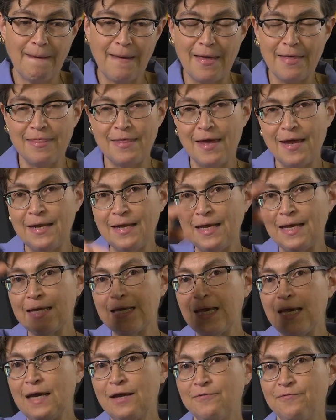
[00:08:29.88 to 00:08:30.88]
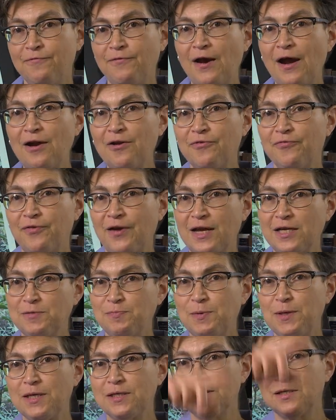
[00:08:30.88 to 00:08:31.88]
and then it can't fire
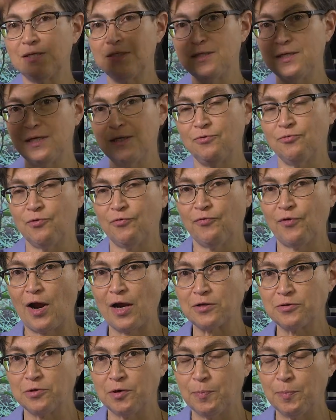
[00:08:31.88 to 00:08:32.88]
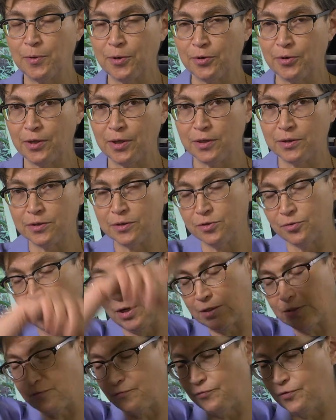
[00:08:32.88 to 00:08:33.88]
fast because it's in refractory period. So it
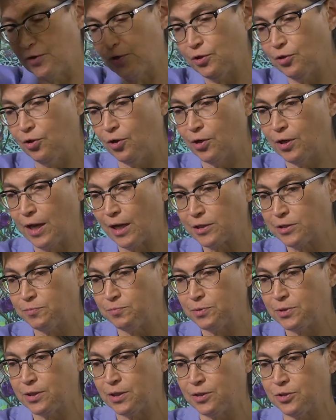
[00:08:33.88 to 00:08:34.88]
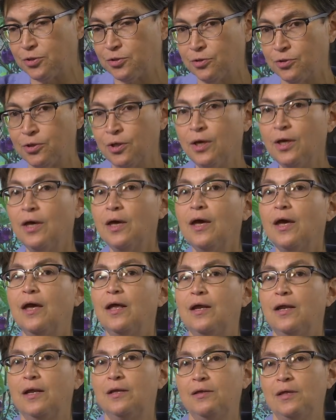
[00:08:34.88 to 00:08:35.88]
has a very long action potential,
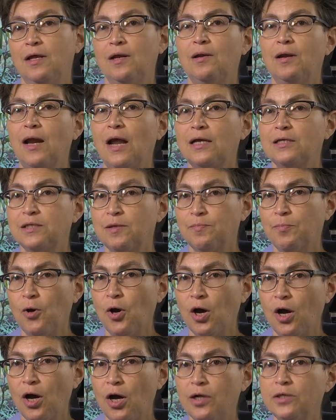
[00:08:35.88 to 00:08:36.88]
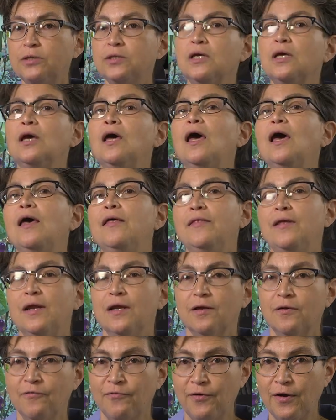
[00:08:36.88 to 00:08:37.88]
and it, then it has to pause, and then
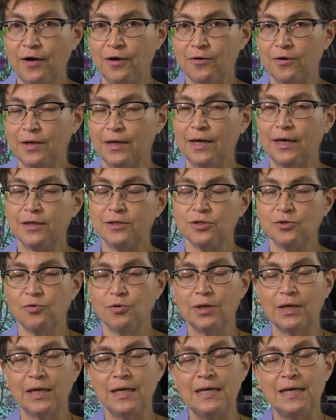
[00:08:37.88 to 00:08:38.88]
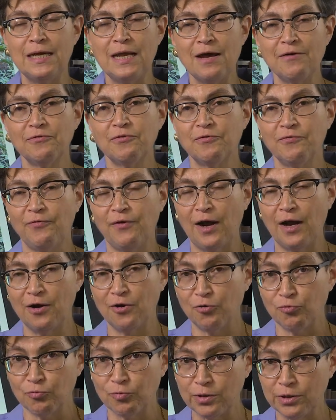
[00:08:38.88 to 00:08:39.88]
it can fire again. So it can never
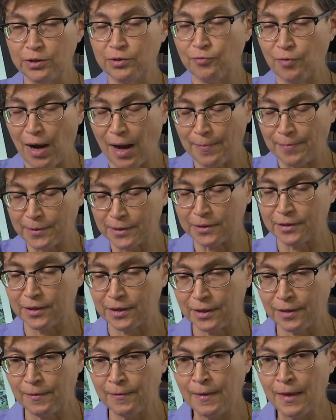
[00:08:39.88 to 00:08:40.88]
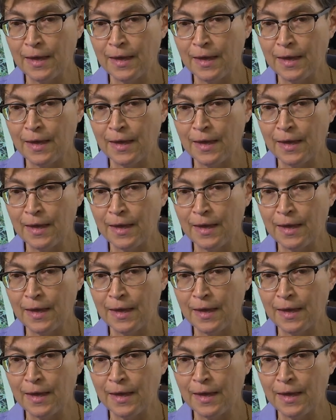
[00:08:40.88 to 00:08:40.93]
fire really rapidly.